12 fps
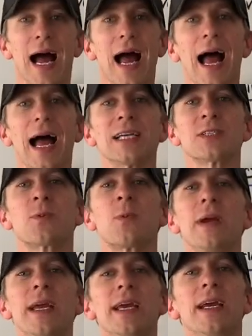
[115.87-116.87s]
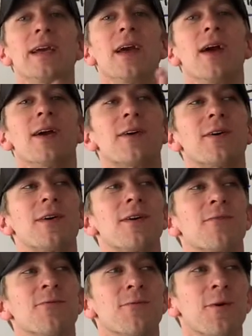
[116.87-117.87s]
As we
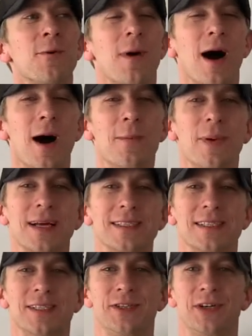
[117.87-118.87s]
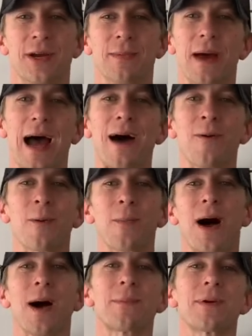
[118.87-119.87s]
grew up as a gym, our
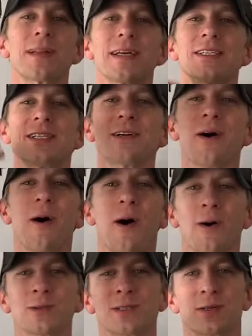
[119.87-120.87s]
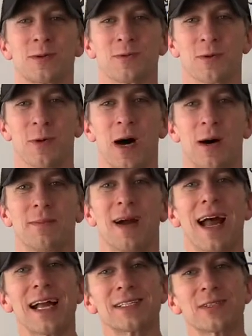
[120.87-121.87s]
population also grew up
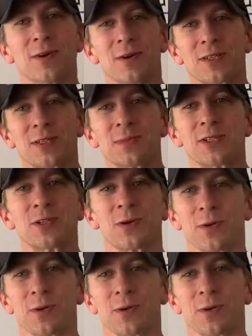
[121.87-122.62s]
and started to mature a